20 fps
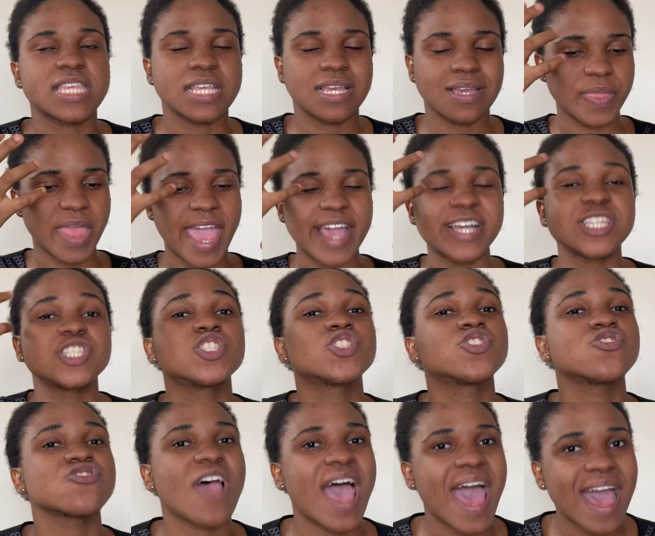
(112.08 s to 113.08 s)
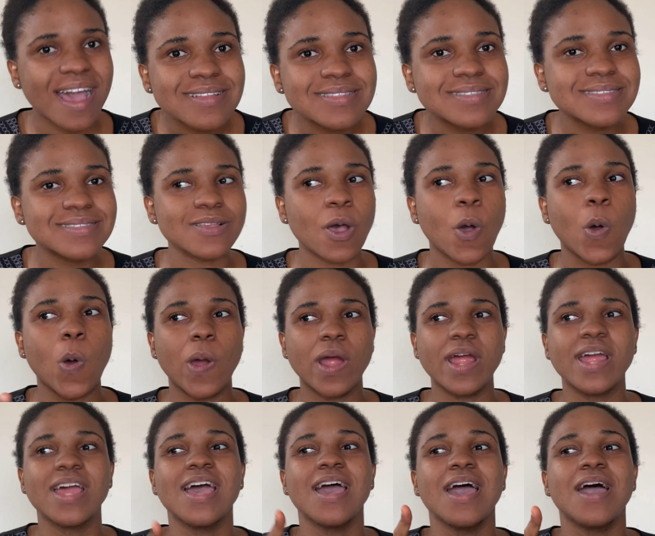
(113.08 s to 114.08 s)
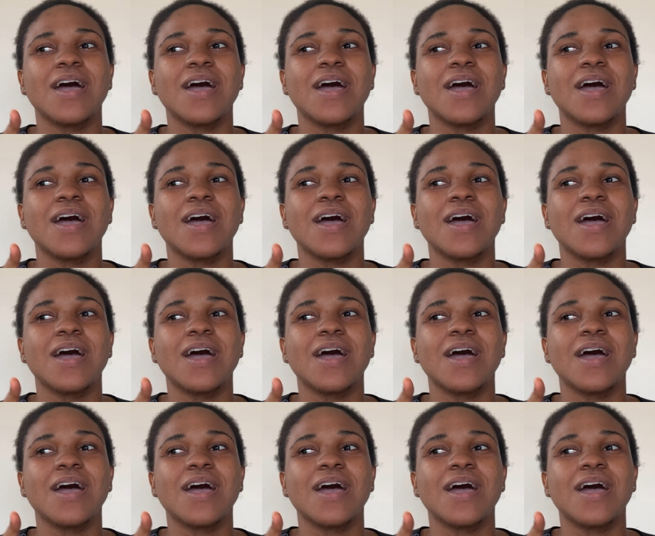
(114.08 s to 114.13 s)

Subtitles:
extracts or